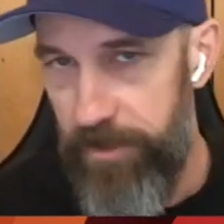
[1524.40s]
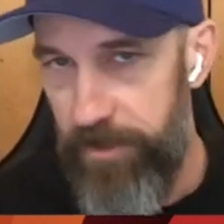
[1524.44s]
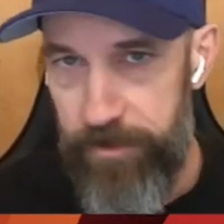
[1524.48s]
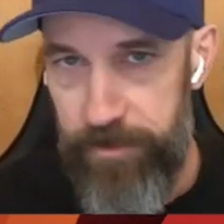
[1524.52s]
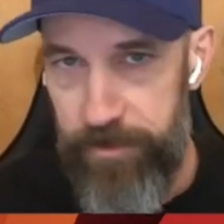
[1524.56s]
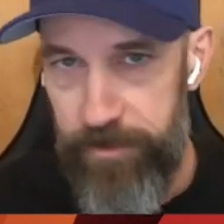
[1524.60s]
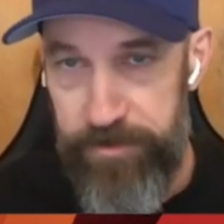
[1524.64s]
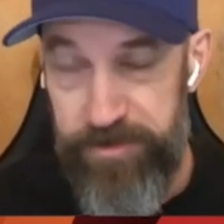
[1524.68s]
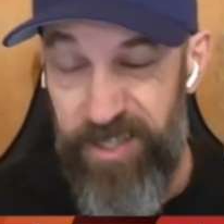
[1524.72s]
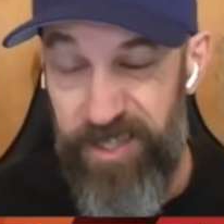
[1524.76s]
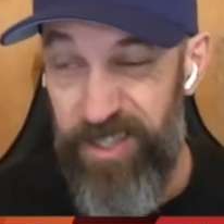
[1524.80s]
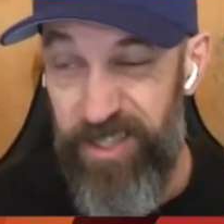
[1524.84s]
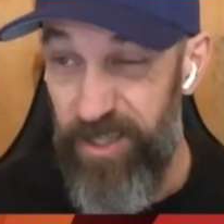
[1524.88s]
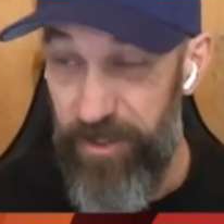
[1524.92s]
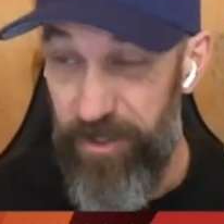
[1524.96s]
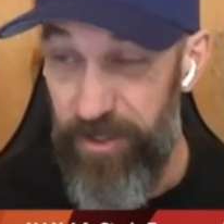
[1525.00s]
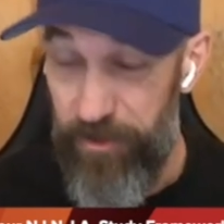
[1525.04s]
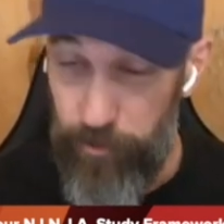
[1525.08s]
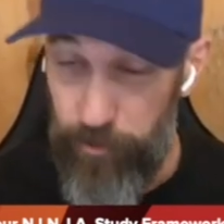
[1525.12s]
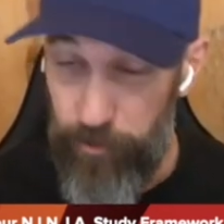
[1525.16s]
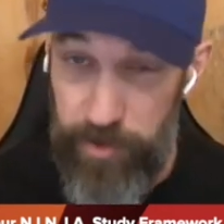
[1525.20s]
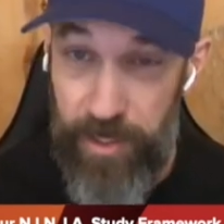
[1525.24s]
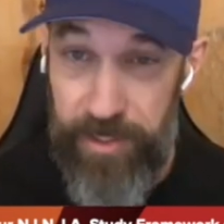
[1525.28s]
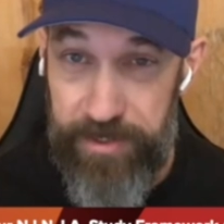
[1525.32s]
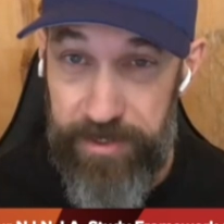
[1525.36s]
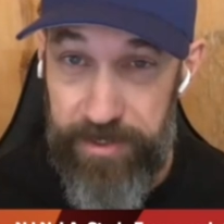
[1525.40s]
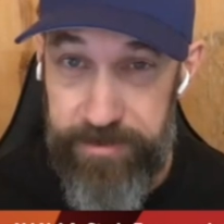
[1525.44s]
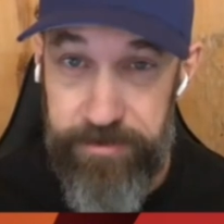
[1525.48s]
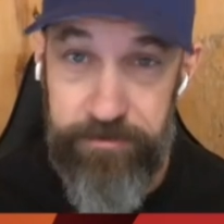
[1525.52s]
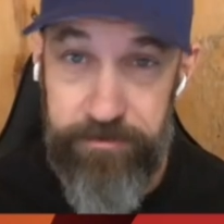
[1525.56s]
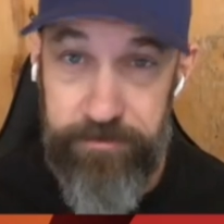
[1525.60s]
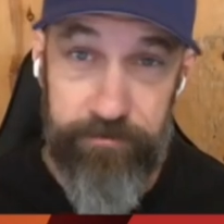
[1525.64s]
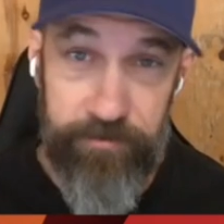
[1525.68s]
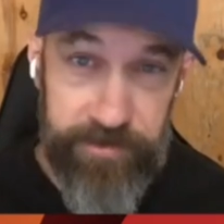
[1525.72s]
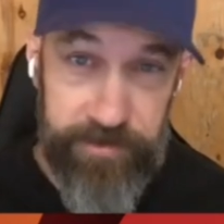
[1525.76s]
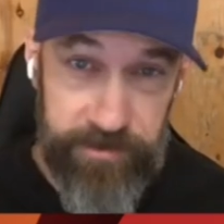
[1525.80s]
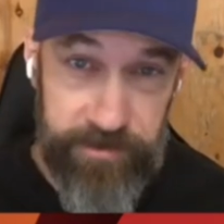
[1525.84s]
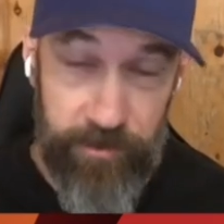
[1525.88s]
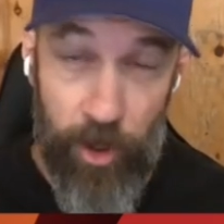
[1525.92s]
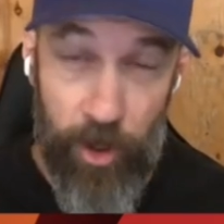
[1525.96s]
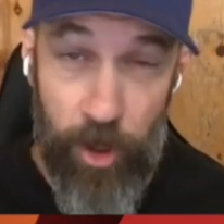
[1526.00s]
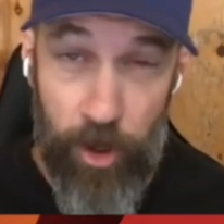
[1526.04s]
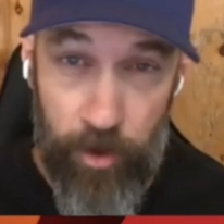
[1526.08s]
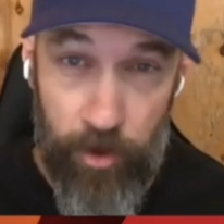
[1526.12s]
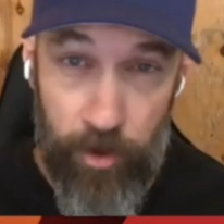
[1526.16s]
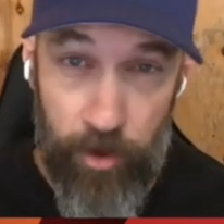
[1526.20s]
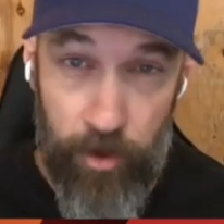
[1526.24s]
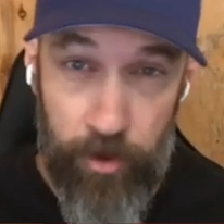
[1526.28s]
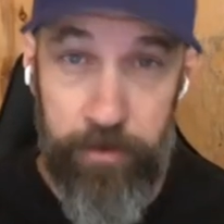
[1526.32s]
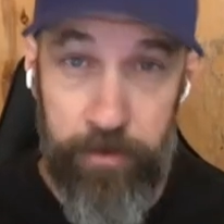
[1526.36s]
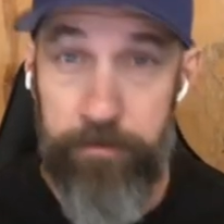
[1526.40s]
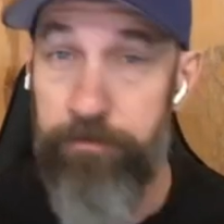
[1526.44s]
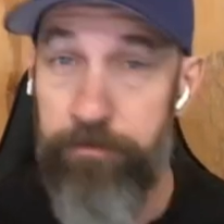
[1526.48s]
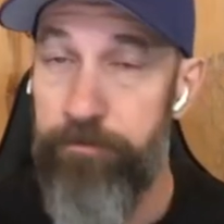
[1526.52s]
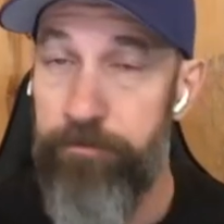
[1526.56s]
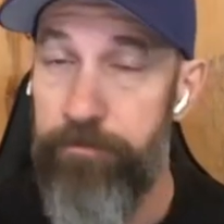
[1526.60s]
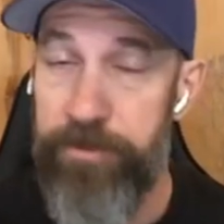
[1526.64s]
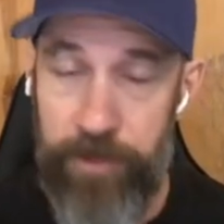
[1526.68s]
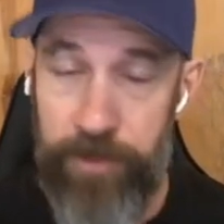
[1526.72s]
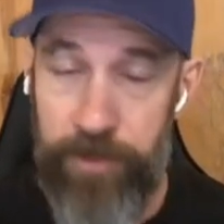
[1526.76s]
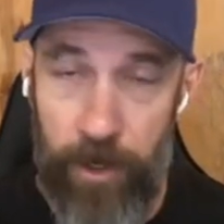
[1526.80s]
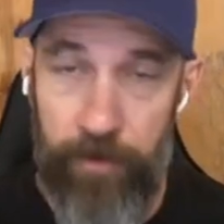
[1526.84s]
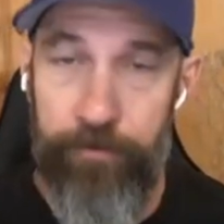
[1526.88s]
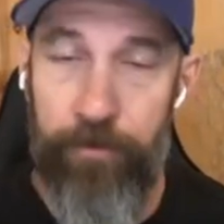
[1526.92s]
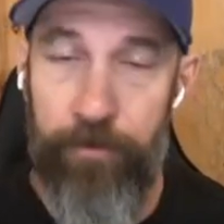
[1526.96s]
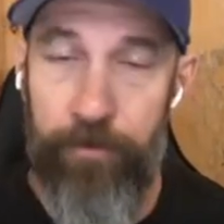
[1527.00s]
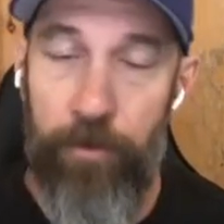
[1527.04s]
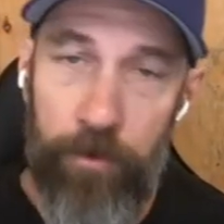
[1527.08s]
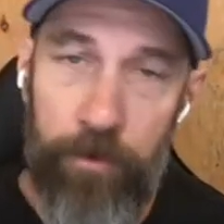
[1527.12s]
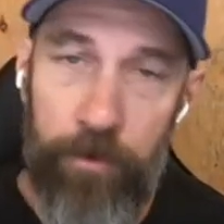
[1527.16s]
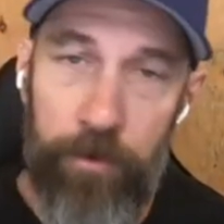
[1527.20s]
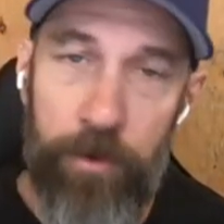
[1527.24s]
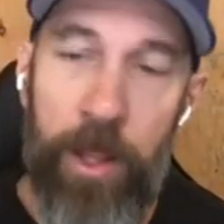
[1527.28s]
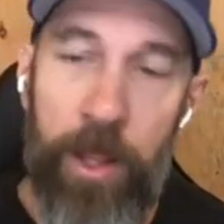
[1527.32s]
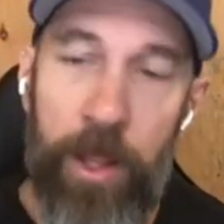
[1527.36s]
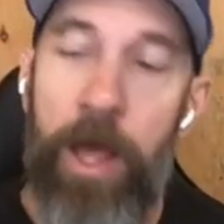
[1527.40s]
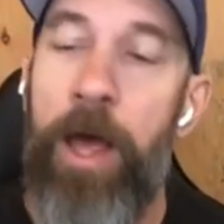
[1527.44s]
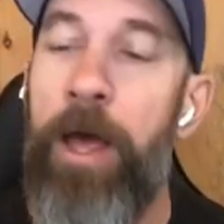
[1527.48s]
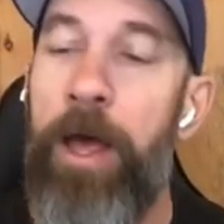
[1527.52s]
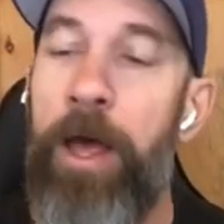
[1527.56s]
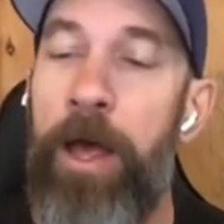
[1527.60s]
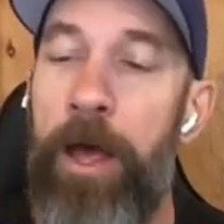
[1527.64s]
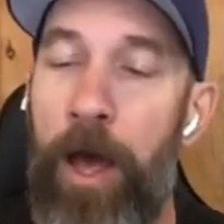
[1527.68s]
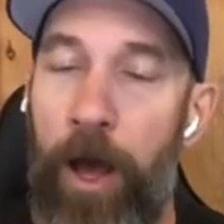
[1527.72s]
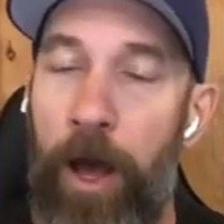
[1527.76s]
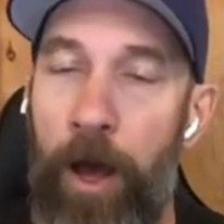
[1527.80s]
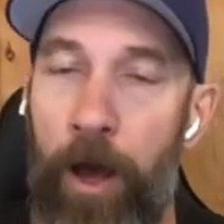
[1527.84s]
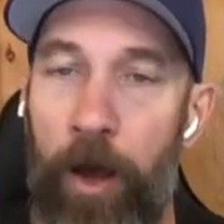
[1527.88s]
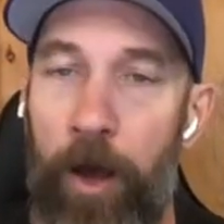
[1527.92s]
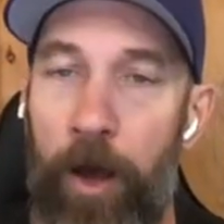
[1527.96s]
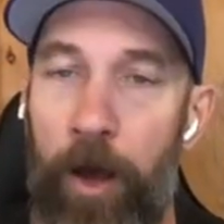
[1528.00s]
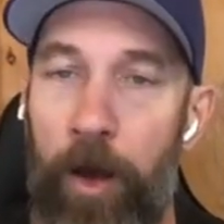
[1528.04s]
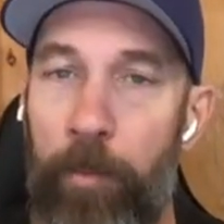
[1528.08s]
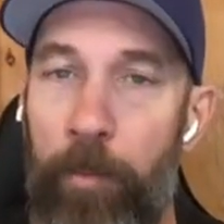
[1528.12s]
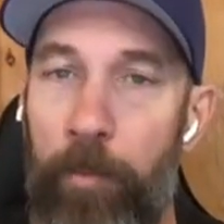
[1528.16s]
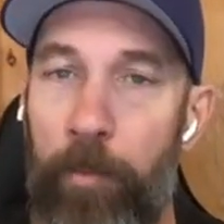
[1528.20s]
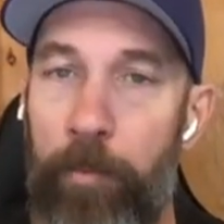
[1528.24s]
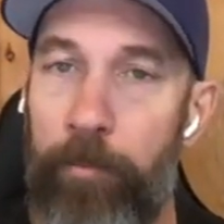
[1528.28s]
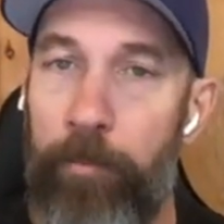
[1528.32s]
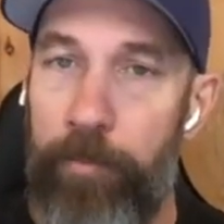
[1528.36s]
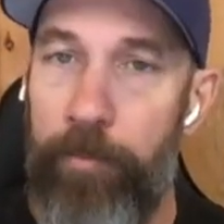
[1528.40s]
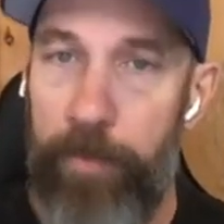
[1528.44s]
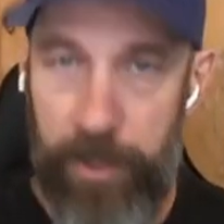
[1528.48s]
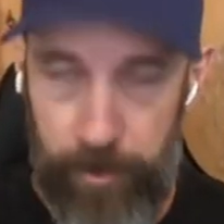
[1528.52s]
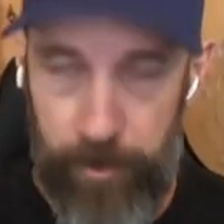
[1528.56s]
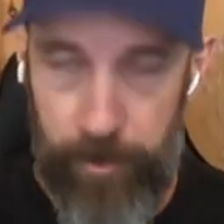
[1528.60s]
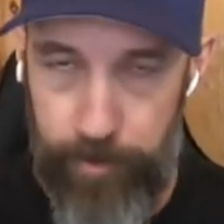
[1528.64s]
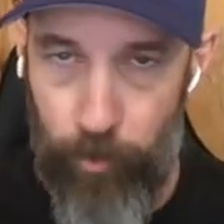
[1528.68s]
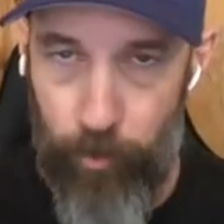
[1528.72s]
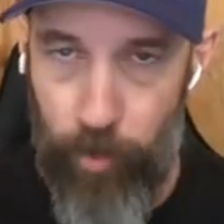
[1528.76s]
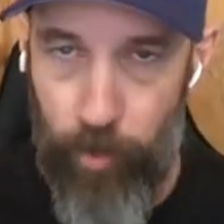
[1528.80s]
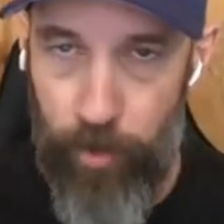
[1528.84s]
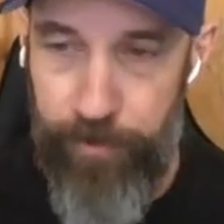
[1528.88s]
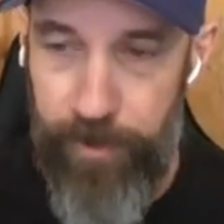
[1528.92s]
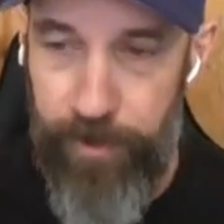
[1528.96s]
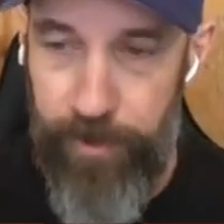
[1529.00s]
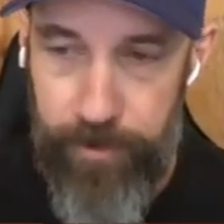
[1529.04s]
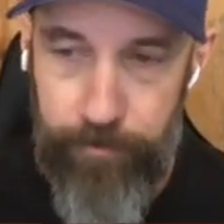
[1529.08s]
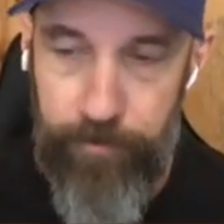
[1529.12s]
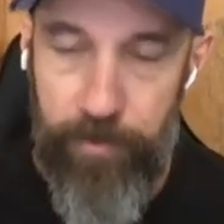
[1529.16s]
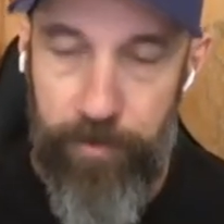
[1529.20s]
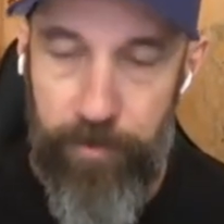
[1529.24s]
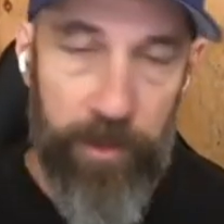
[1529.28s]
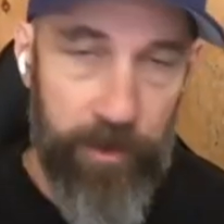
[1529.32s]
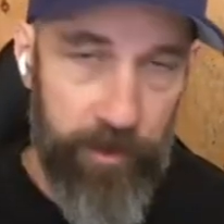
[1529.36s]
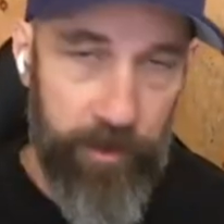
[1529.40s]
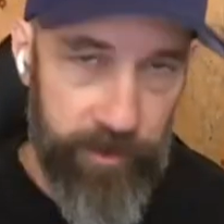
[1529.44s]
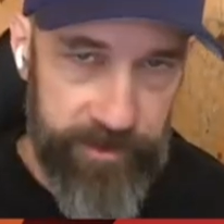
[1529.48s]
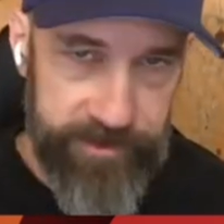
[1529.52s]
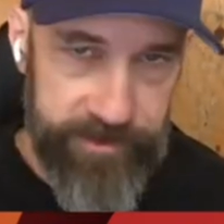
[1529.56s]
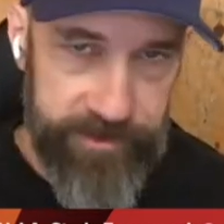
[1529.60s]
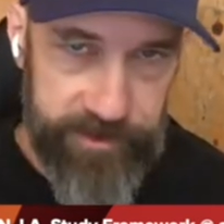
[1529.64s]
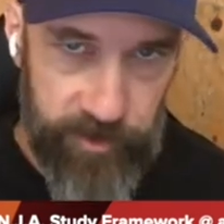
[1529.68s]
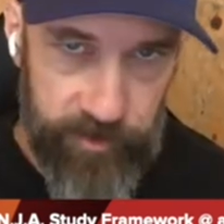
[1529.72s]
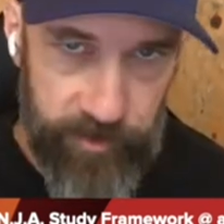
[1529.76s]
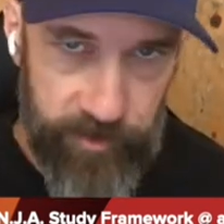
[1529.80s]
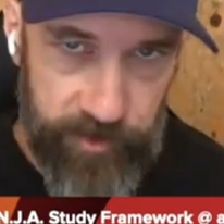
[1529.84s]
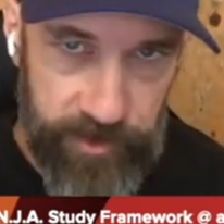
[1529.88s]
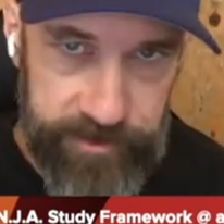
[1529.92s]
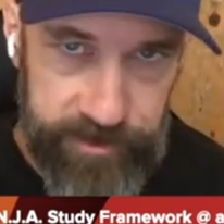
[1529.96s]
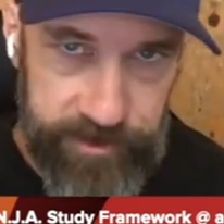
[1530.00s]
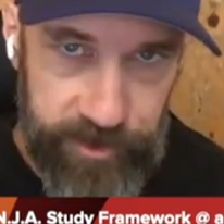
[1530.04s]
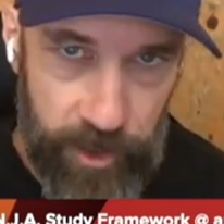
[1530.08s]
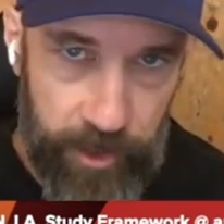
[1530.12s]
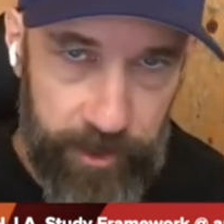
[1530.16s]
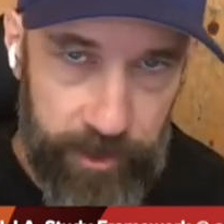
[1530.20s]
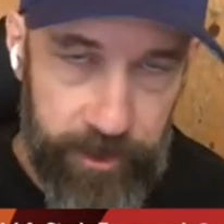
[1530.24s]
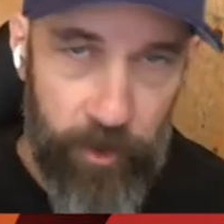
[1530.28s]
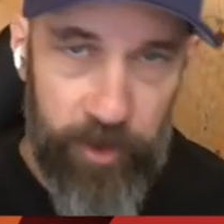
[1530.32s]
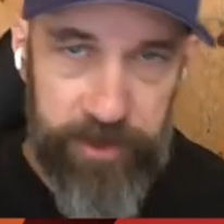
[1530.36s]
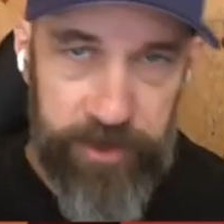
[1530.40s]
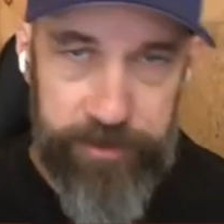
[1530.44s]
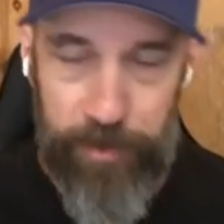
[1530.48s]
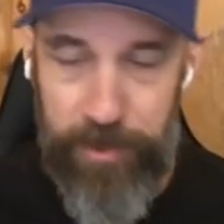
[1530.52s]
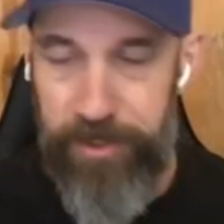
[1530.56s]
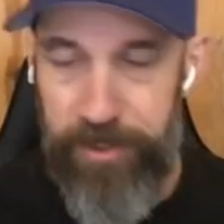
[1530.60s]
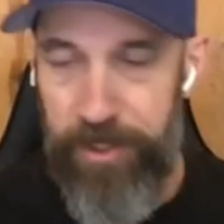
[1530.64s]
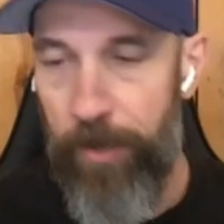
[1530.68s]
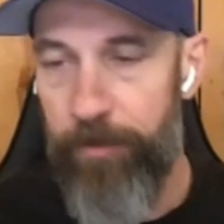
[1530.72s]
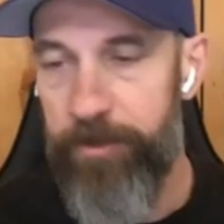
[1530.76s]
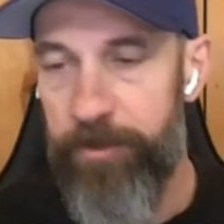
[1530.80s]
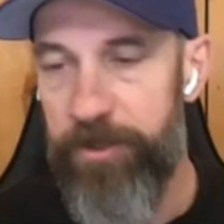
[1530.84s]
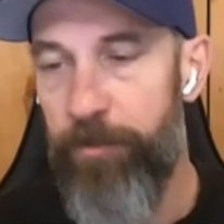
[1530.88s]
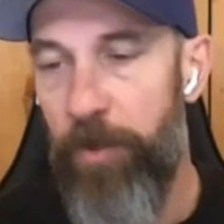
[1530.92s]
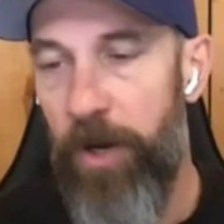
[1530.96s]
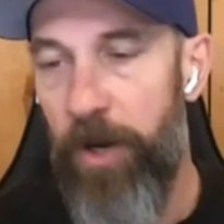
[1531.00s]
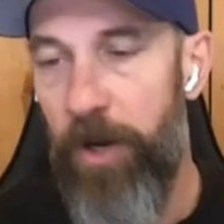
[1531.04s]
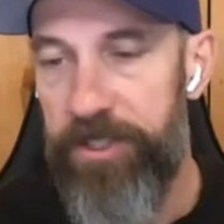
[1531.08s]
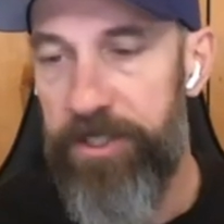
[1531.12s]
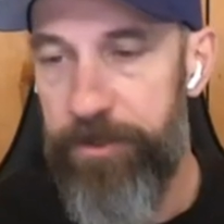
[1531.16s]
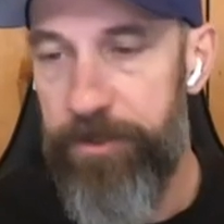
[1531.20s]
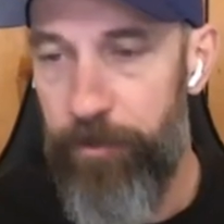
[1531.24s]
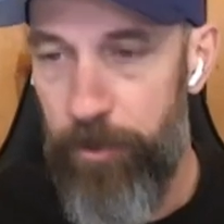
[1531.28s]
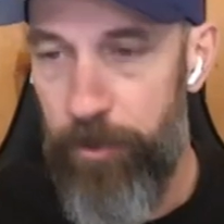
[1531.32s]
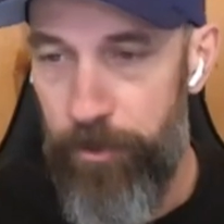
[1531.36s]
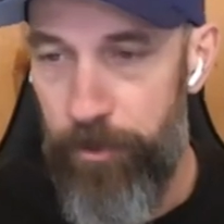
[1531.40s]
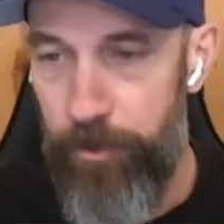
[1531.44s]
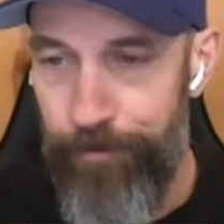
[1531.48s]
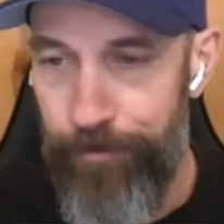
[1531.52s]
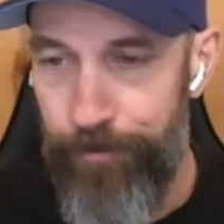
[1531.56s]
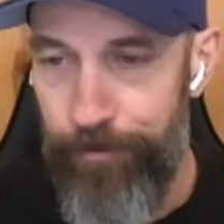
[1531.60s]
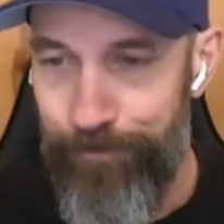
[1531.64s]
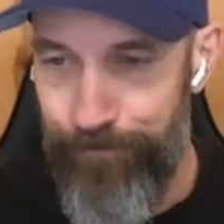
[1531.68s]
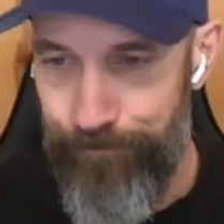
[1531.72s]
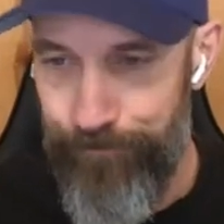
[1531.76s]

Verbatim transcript: It takes like 3 days. It's long. It's awful. It'll be worth it. Listen to the Ninja audio as many times as possible.